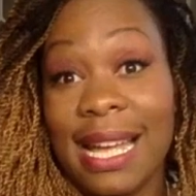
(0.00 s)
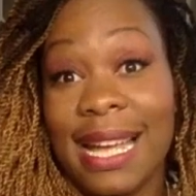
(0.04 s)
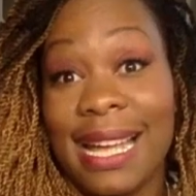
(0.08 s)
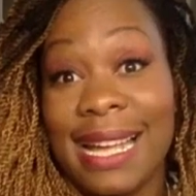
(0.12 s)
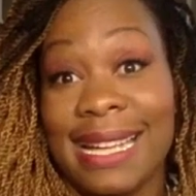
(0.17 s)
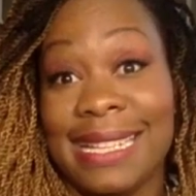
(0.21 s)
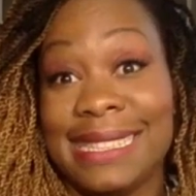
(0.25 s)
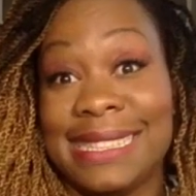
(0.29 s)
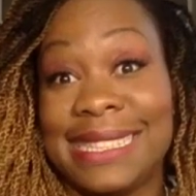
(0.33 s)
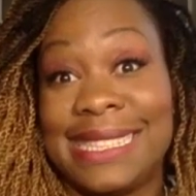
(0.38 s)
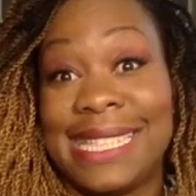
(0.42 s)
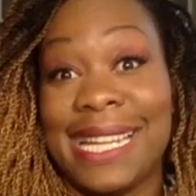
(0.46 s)

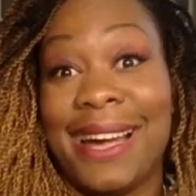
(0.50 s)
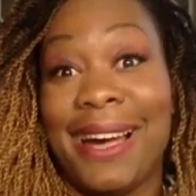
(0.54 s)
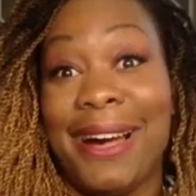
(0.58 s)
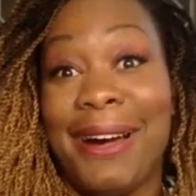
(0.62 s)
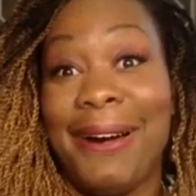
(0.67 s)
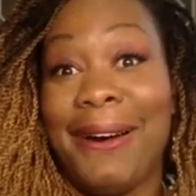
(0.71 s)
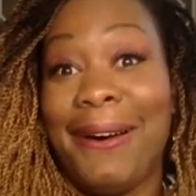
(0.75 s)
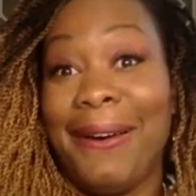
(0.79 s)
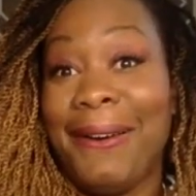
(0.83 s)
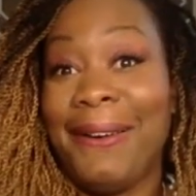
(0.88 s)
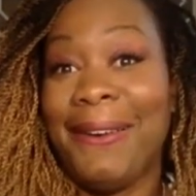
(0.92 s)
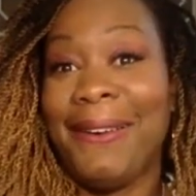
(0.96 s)
so
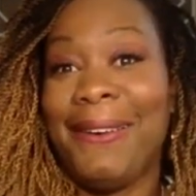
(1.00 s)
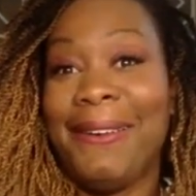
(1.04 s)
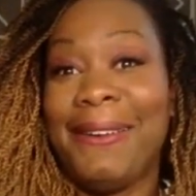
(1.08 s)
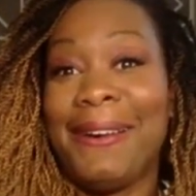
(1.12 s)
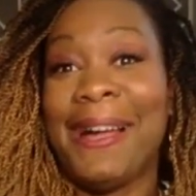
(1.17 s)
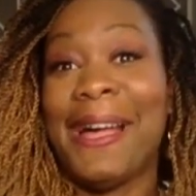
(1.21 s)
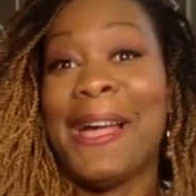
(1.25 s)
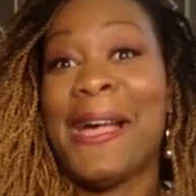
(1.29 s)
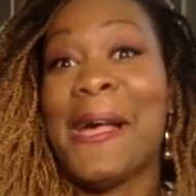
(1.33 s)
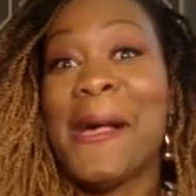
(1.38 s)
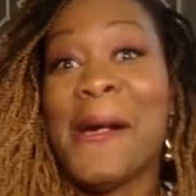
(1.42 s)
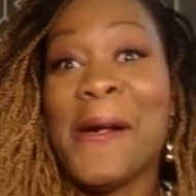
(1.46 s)

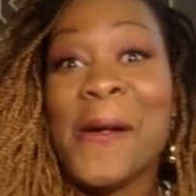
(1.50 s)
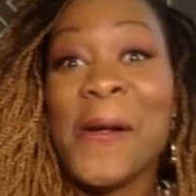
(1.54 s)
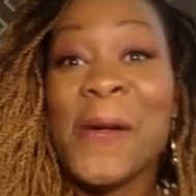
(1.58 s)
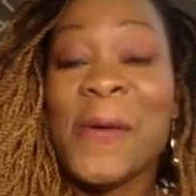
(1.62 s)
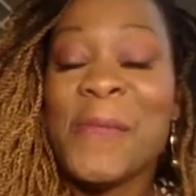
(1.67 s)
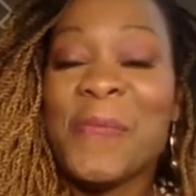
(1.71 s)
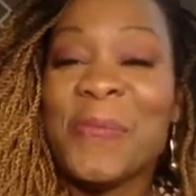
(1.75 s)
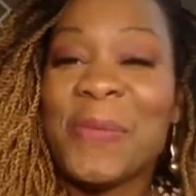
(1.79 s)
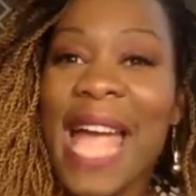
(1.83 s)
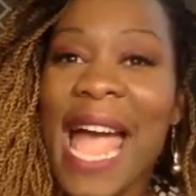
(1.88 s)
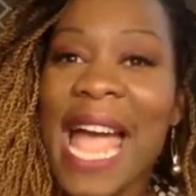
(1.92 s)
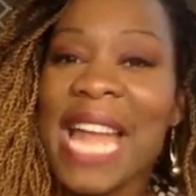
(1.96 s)

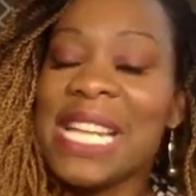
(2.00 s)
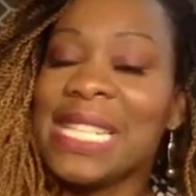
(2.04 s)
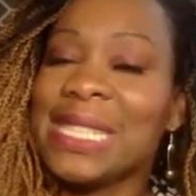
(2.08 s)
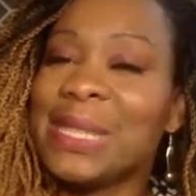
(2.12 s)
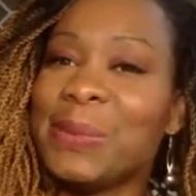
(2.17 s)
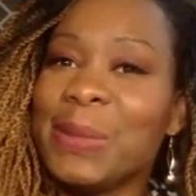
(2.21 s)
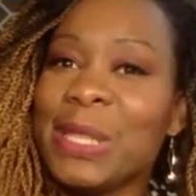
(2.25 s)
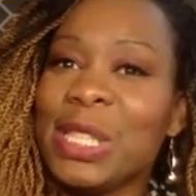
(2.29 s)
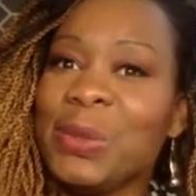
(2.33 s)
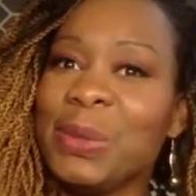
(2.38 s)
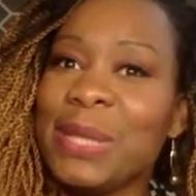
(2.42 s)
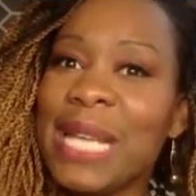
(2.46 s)
I
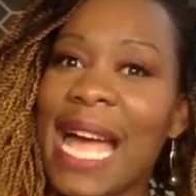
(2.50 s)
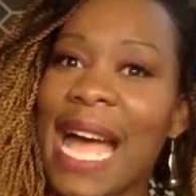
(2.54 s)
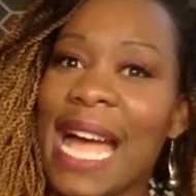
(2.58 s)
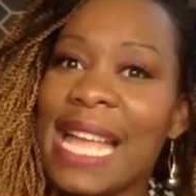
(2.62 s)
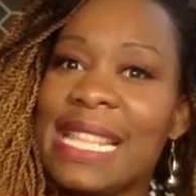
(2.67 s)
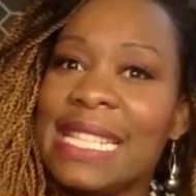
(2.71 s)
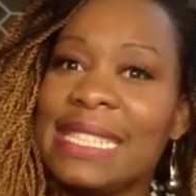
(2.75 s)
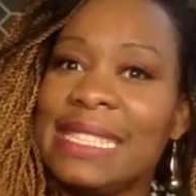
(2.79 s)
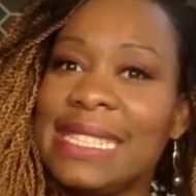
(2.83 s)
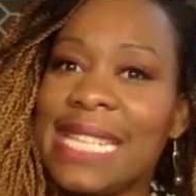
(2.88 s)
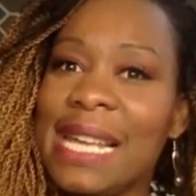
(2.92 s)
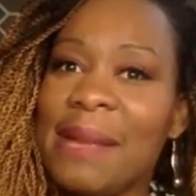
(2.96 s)
just wish we
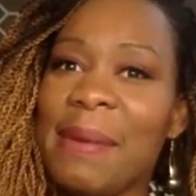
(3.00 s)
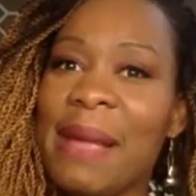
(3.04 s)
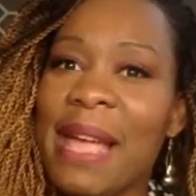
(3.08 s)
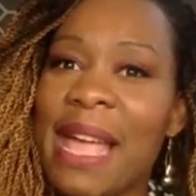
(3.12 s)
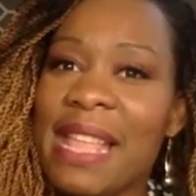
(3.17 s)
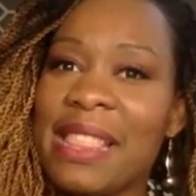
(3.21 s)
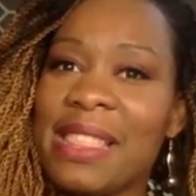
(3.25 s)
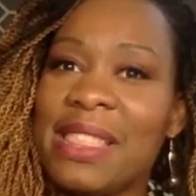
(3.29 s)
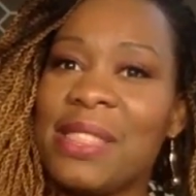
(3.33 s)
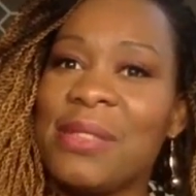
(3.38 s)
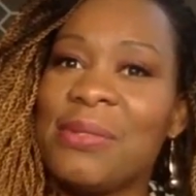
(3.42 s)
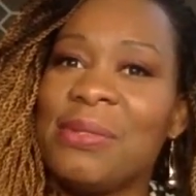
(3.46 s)
had the same
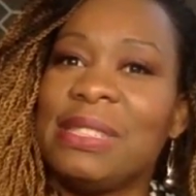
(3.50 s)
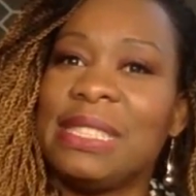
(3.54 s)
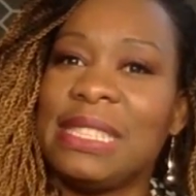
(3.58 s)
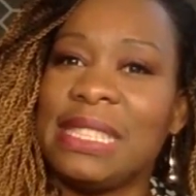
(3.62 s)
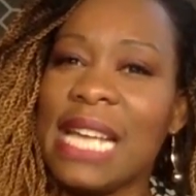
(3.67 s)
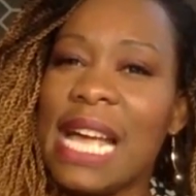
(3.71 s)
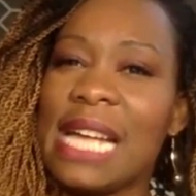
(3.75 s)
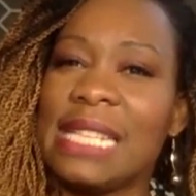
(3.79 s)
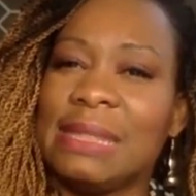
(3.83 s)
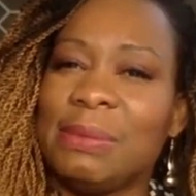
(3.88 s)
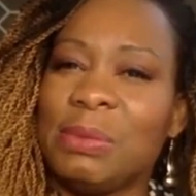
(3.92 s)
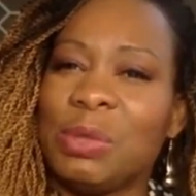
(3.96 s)

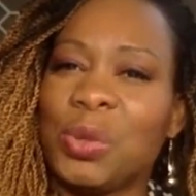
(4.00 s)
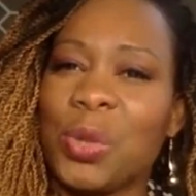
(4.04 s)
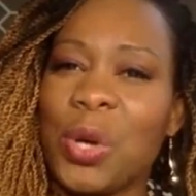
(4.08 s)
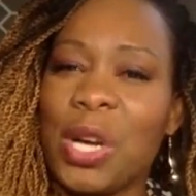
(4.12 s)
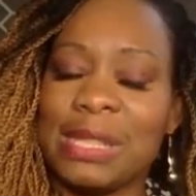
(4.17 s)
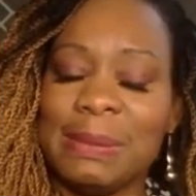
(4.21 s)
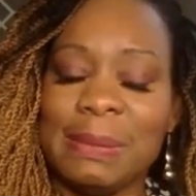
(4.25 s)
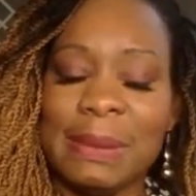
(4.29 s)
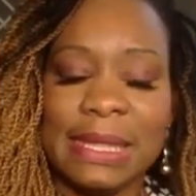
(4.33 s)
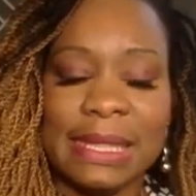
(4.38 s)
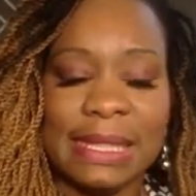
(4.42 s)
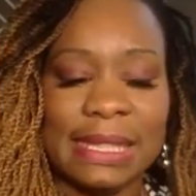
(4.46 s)
enthusiasm
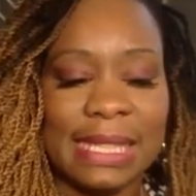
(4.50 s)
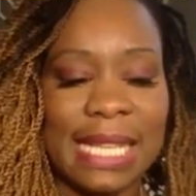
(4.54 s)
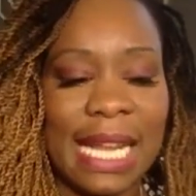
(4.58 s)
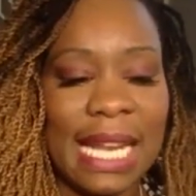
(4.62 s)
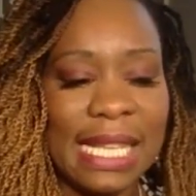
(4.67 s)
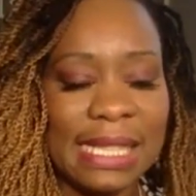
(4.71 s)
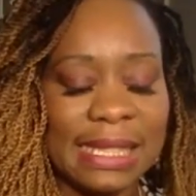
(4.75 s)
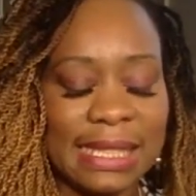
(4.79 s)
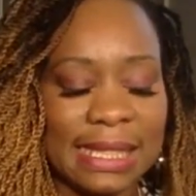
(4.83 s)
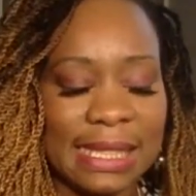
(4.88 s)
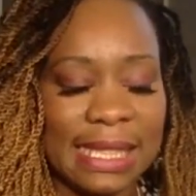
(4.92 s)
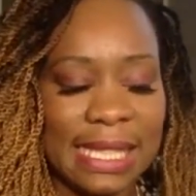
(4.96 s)
towards business
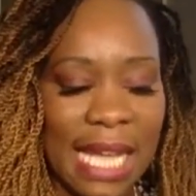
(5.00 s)
analysis.